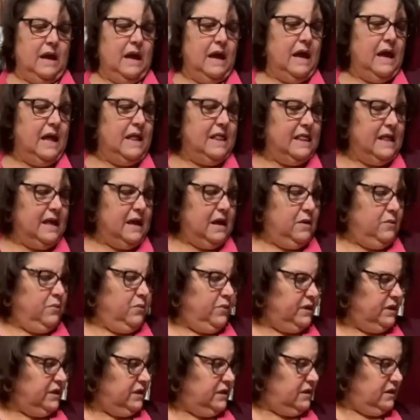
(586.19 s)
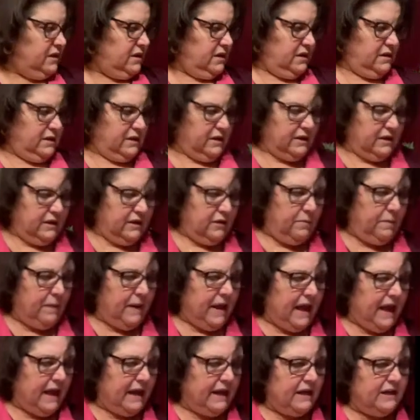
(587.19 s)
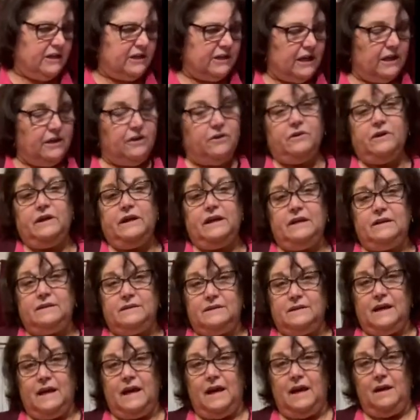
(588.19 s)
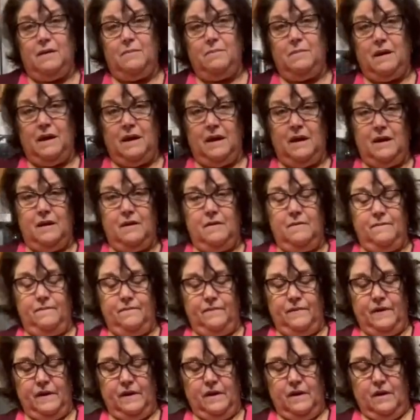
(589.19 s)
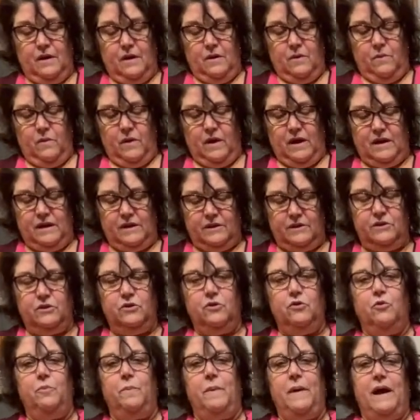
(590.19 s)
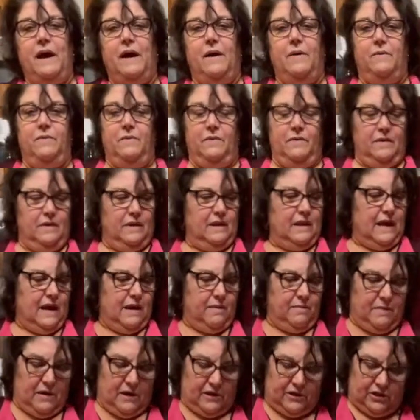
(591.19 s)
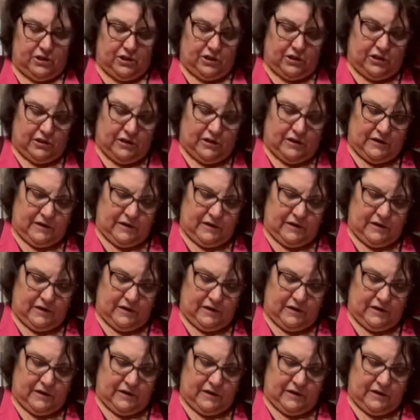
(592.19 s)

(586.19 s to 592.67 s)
And then with the little package that your yeast came in, we're going to scoop out that much.